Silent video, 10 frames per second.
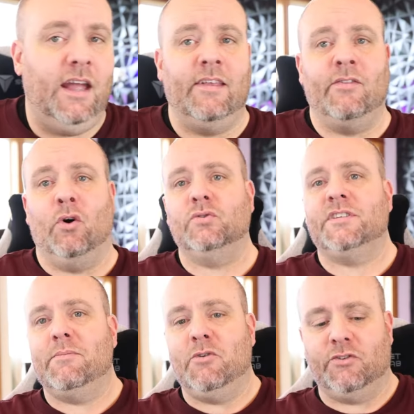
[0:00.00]
And then the whole
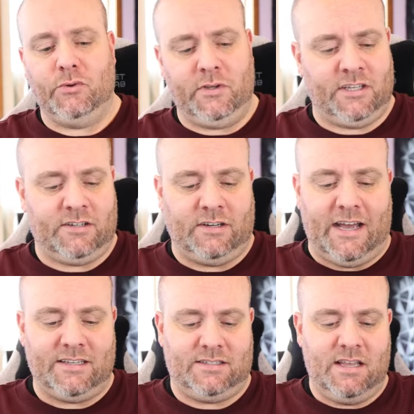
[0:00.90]
time they're doing the
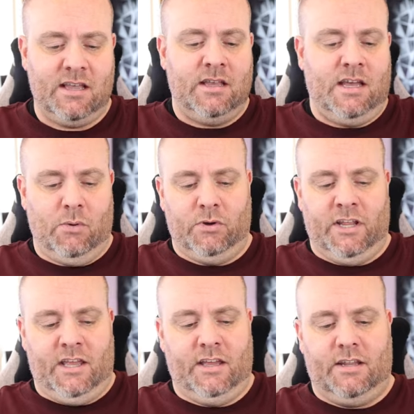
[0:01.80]
class, I
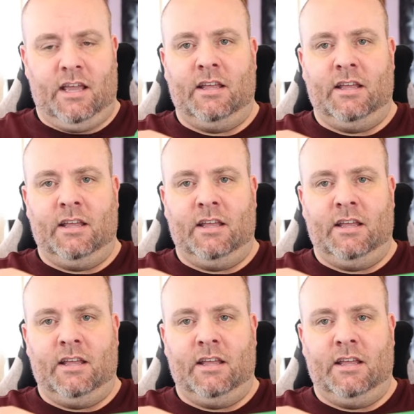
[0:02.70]
went ahead